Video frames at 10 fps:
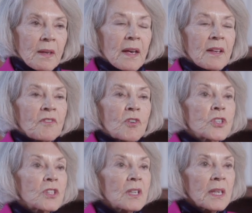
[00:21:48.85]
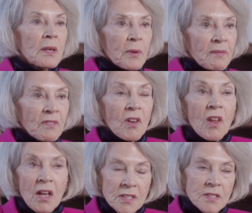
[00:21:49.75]
Unfortunately, we've
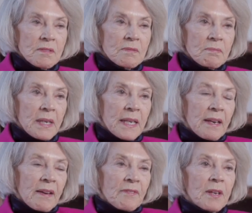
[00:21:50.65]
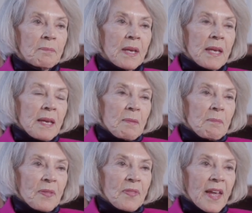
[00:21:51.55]
lost many of them,
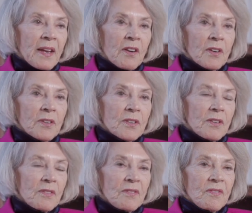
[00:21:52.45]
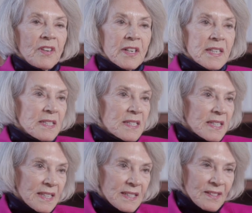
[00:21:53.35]
but they are very
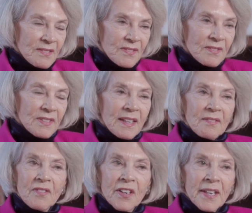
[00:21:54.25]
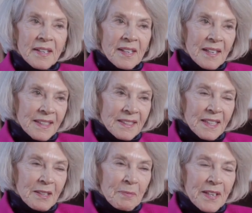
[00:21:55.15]
distinctive and very
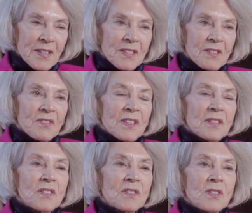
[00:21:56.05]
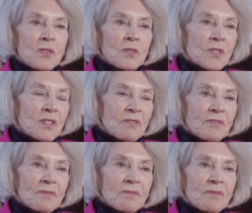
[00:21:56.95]
eclectic because of his use of
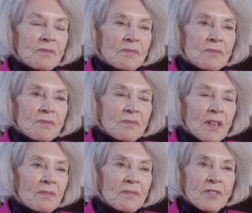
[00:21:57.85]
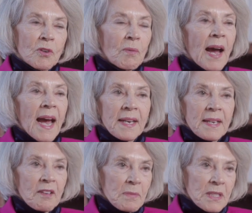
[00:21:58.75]
a
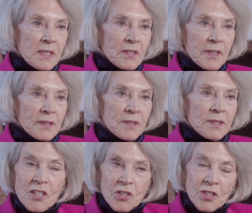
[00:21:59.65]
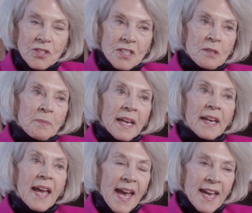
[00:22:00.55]
variety of materials. Charles
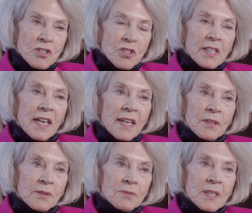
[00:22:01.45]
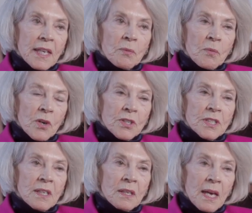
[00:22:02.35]
Dilbeck actually owned and worked
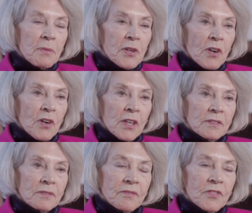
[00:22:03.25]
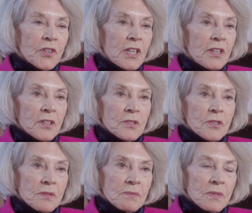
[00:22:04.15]
in a lumber yard for
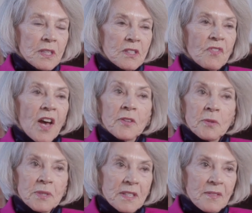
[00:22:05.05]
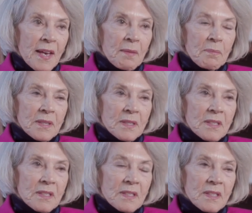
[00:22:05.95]
years. His father was in that
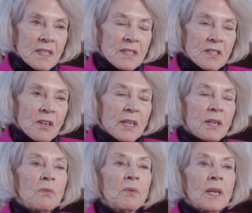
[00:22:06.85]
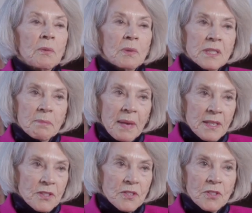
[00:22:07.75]
business. So he really was a
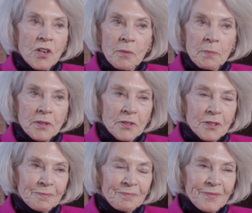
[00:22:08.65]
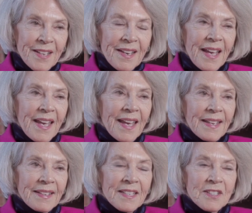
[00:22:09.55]
master carpenter,
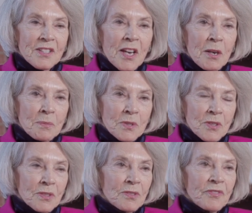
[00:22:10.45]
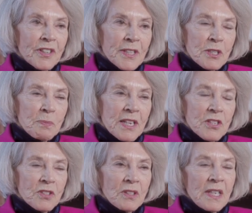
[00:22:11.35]
and his homes are very
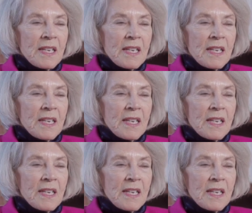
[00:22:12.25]
special.